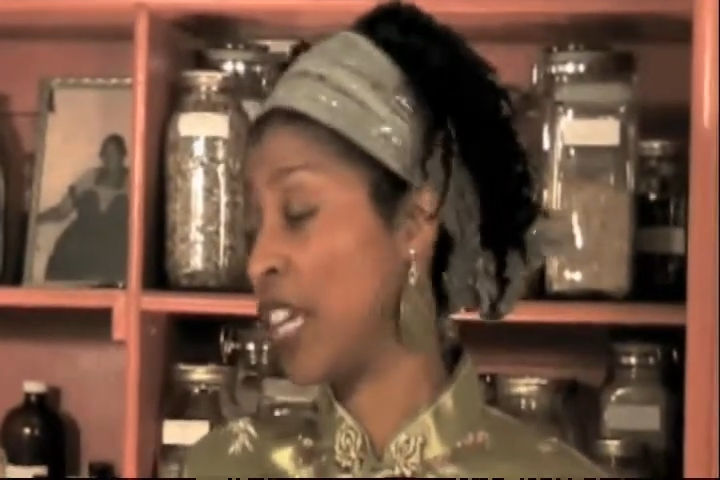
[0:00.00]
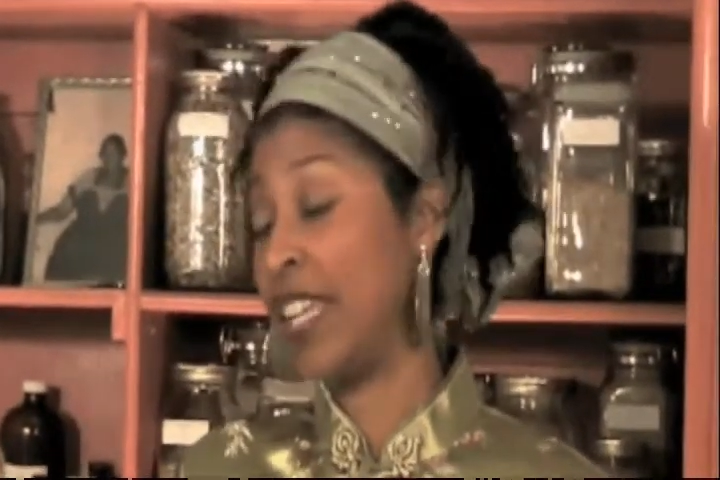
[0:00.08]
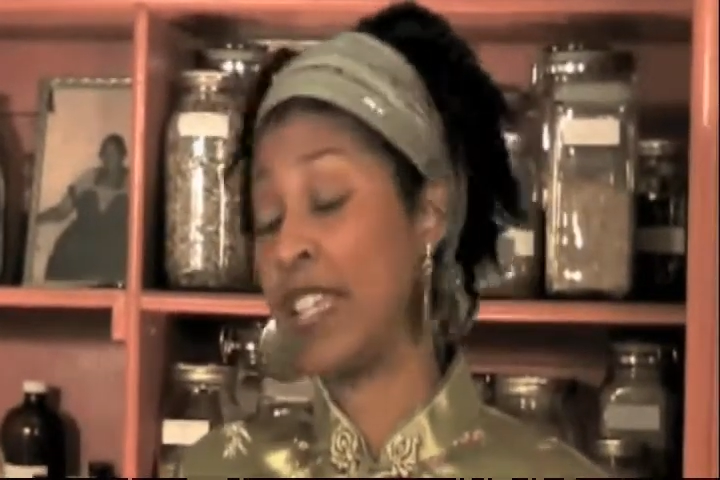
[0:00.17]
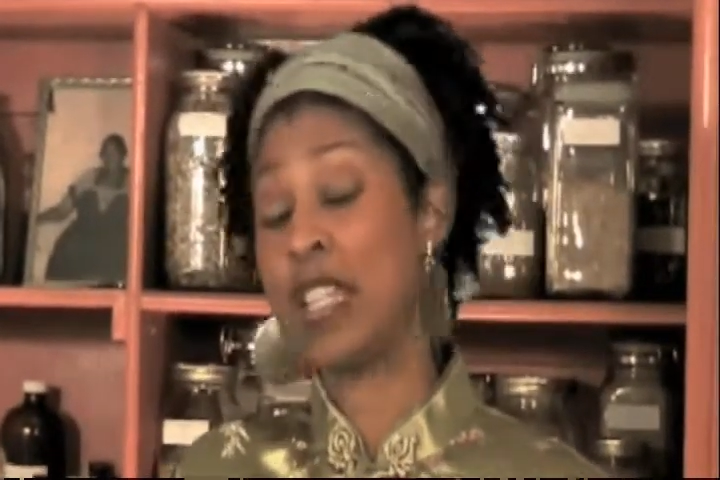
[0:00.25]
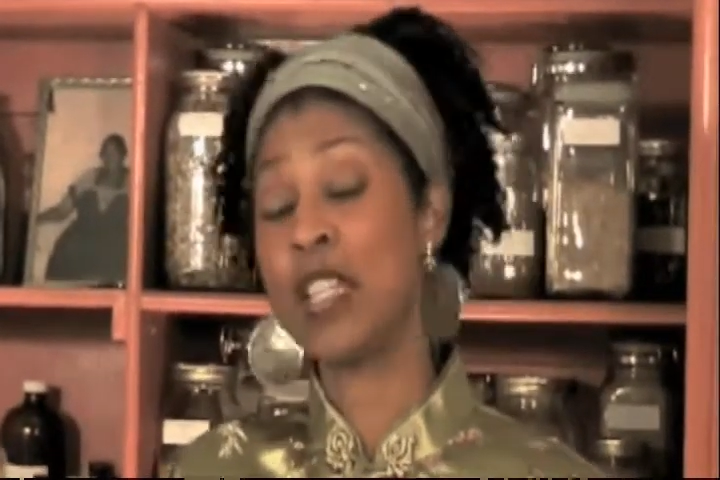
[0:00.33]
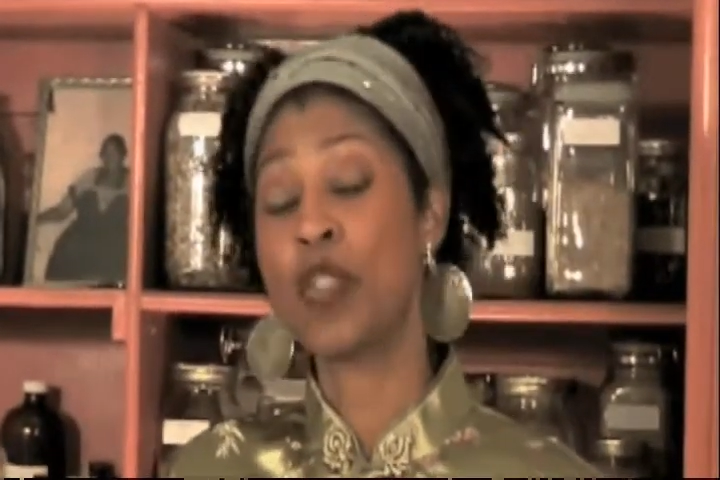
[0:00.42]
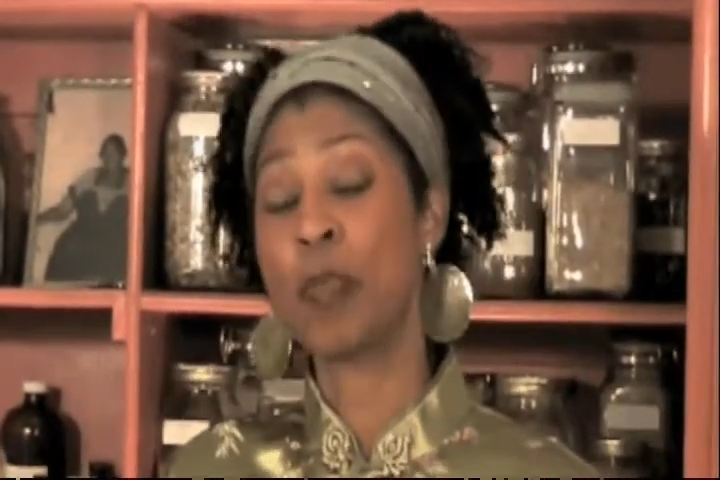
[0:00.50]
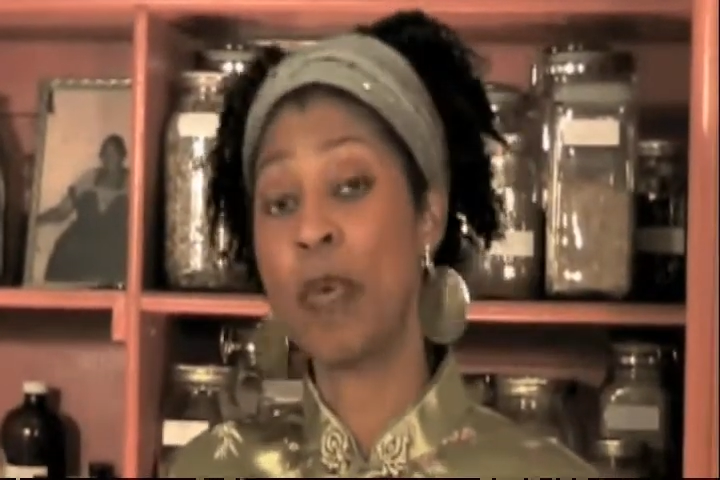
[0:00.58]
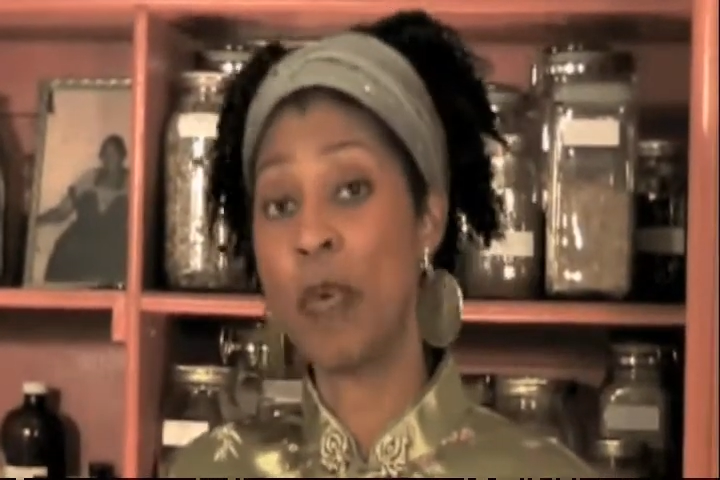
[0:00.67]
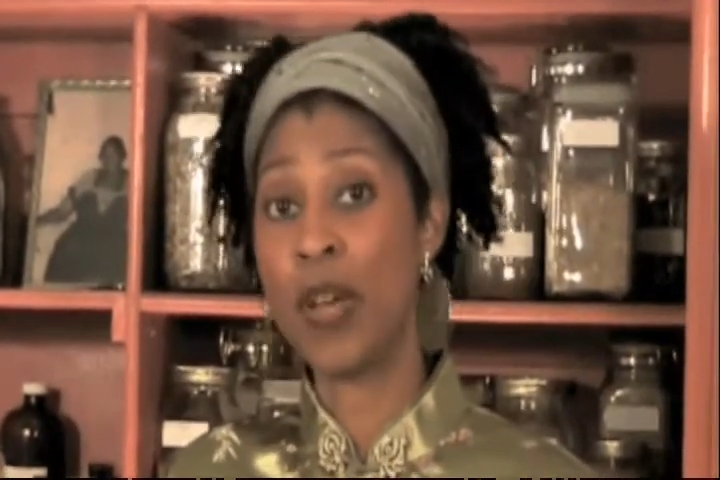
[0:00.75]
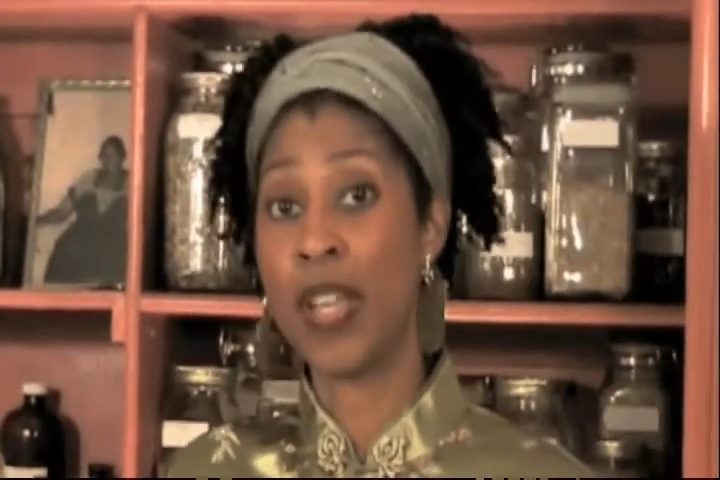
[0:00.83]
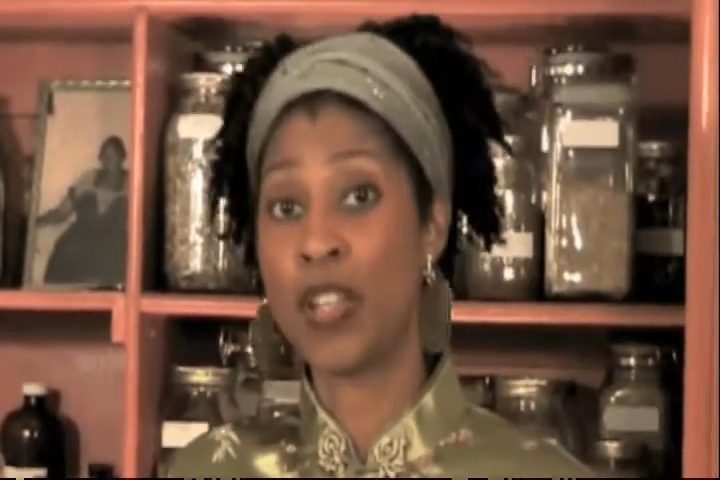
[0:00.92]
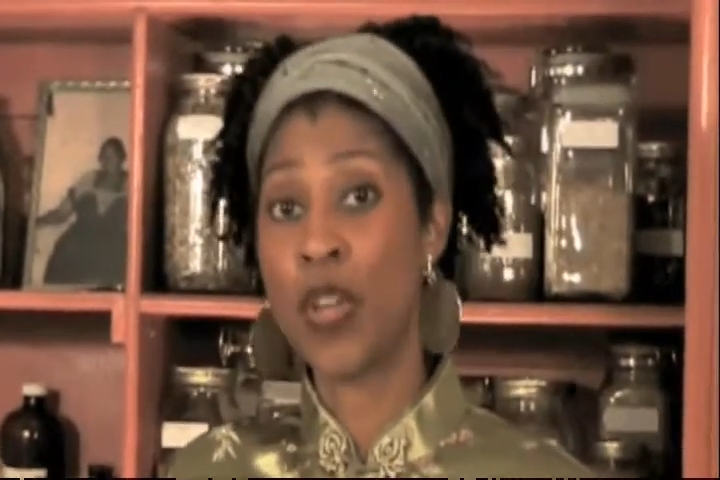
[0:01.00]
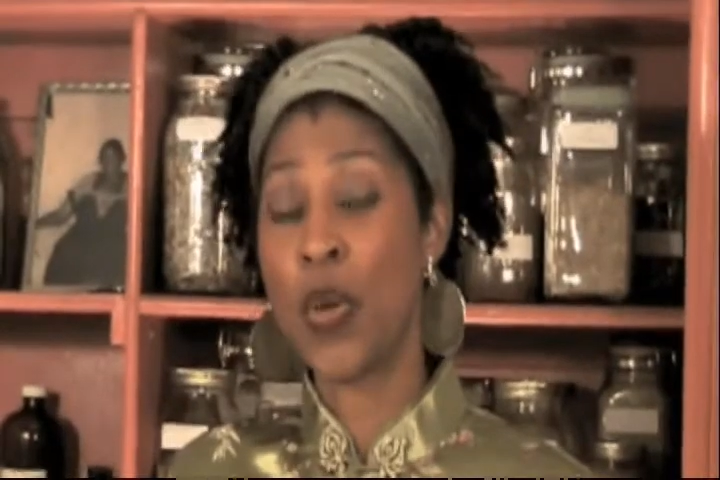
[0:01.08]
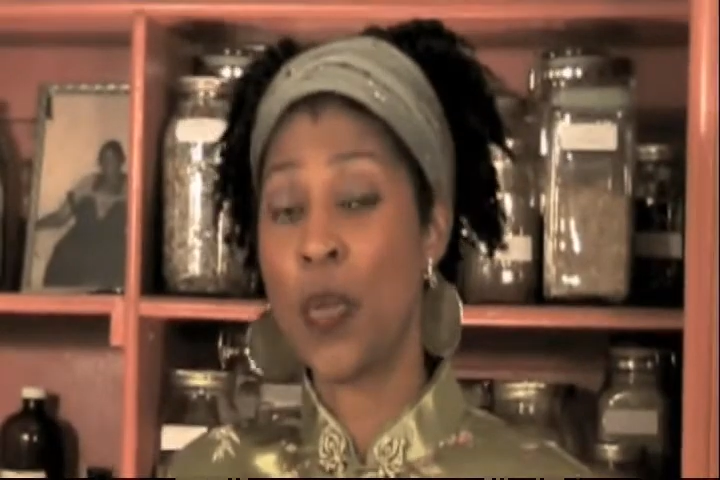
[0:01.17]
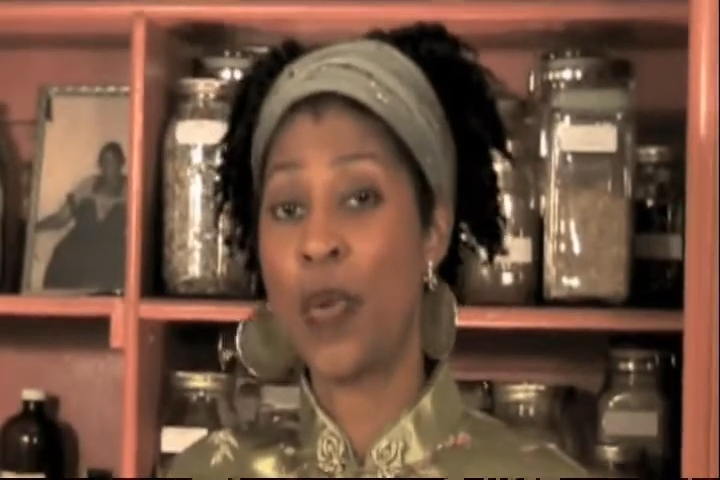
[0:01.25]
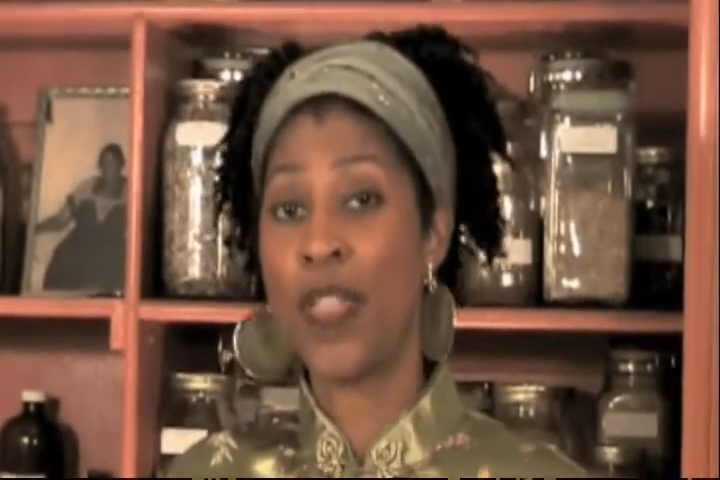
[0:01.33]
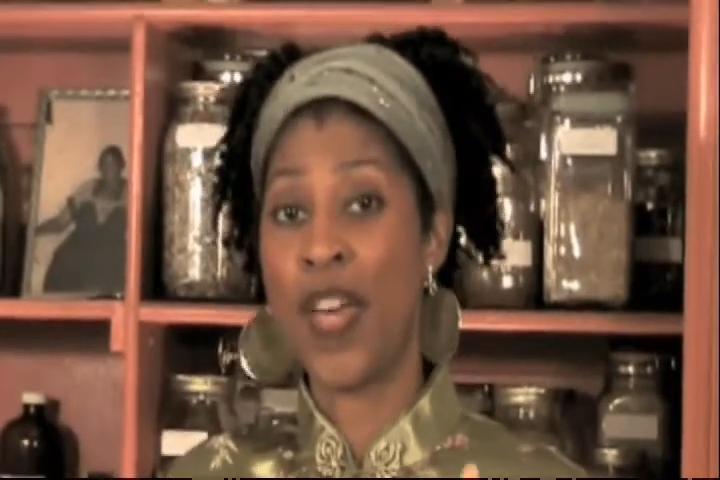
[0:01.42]
At this point,
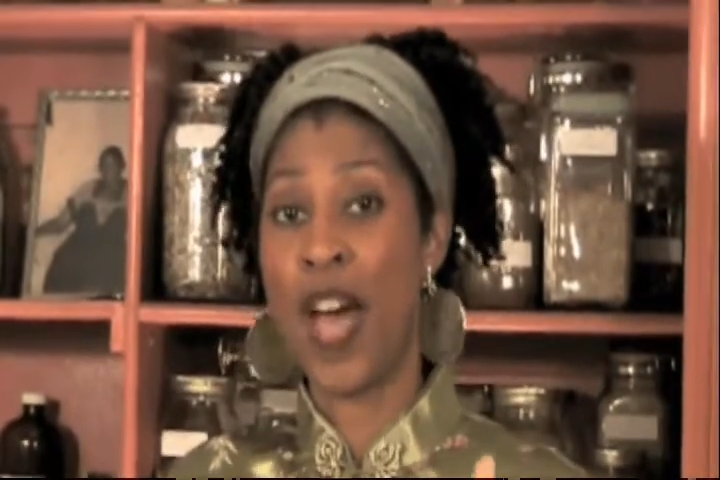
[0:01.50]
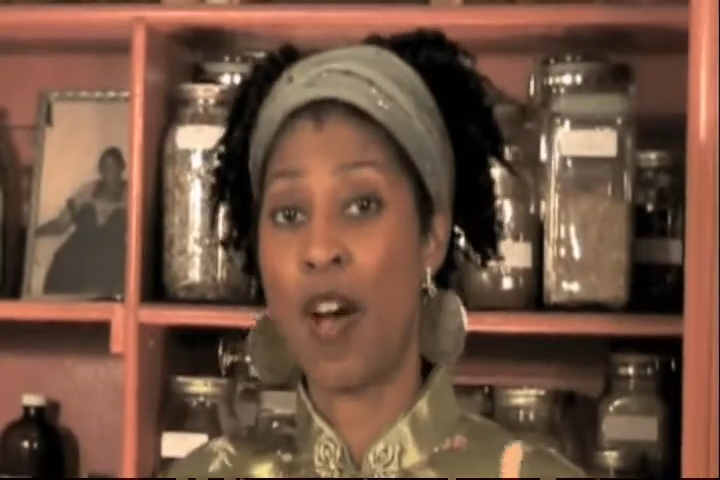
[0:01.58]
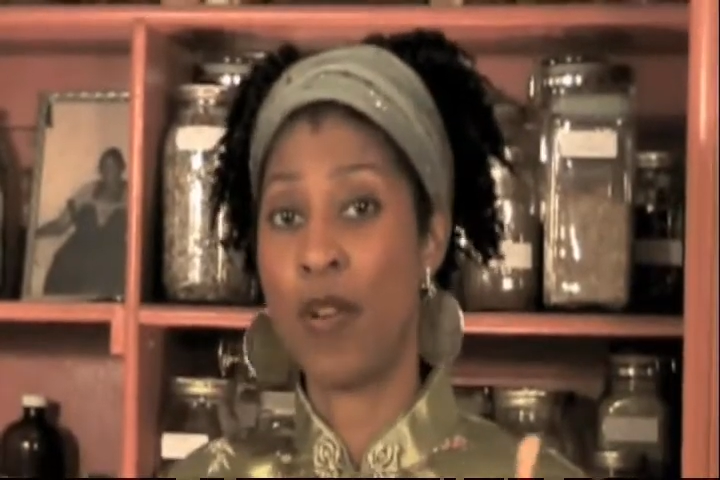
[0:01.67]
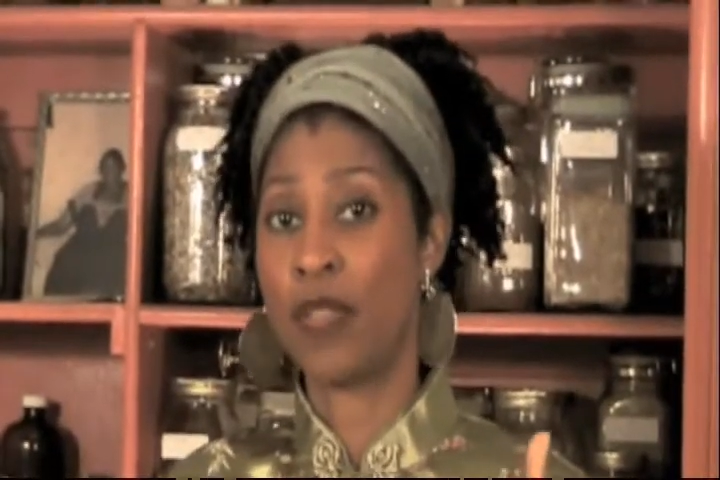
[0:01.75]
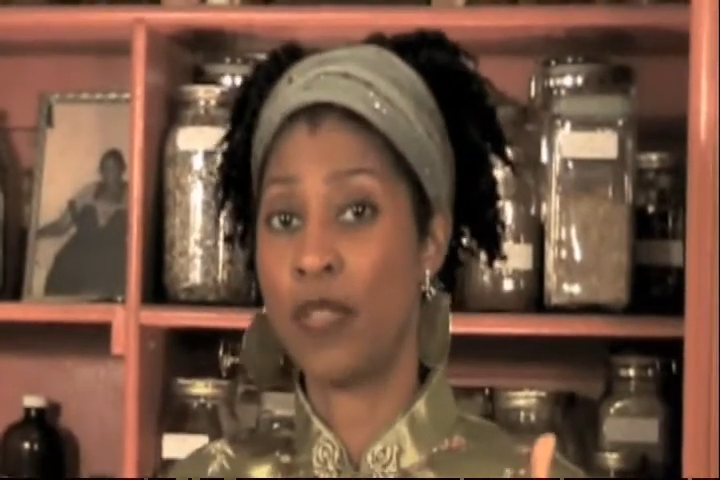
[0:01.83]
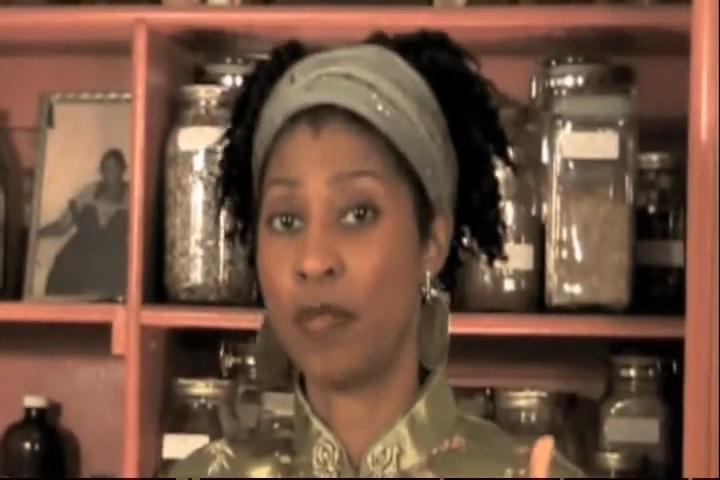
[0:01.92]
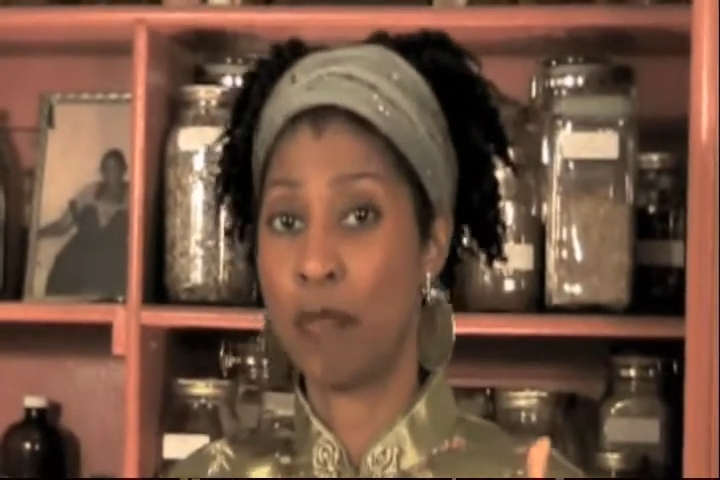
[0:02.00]
without